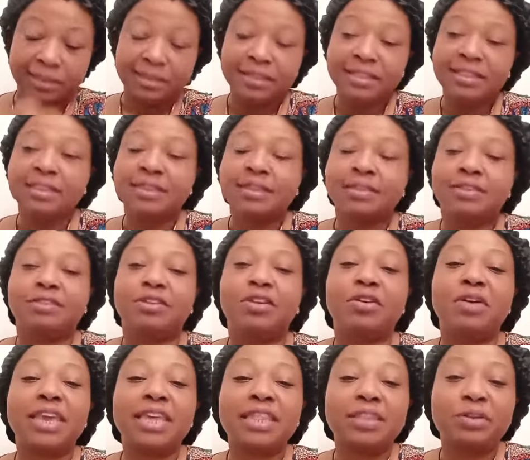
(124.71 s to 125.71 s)

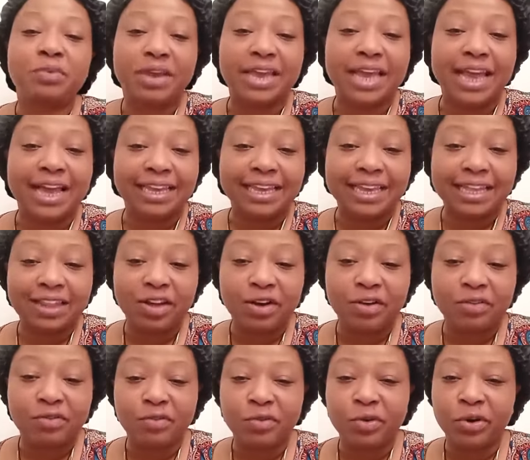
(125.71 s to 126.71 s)
So anyway, I get
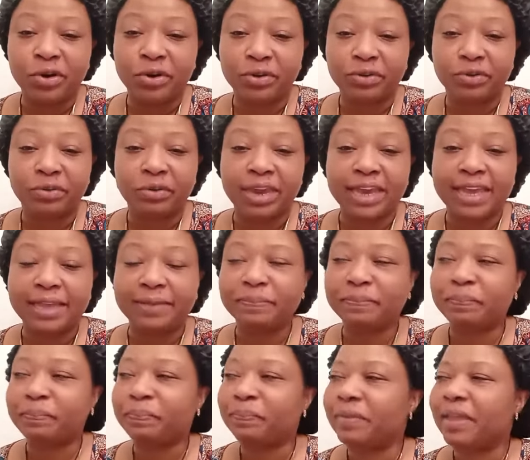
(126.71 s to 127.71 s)
off work,
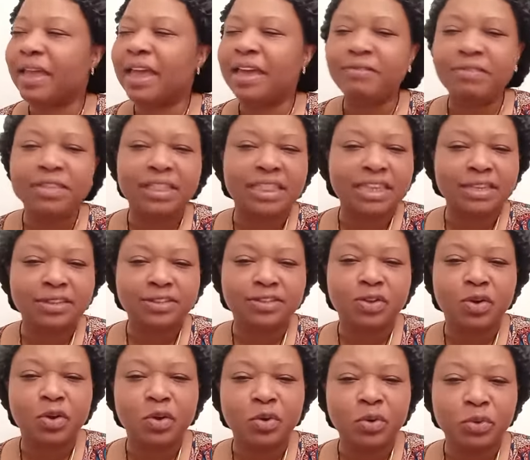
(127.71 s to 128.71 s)
right? everything's
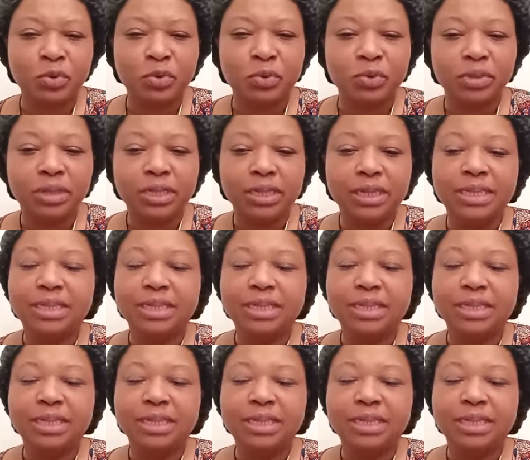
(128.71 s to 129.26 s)
cool.